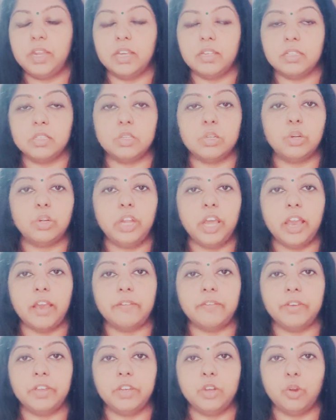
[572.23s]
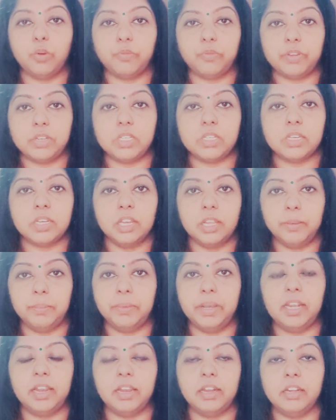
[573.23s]
does not have an official
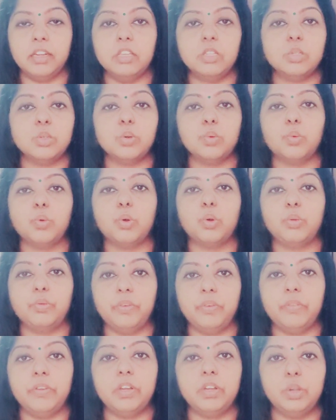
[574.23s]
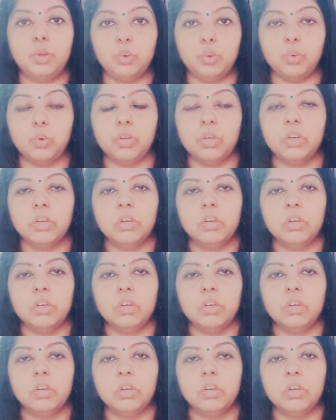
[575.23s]
email ID, so what we will do?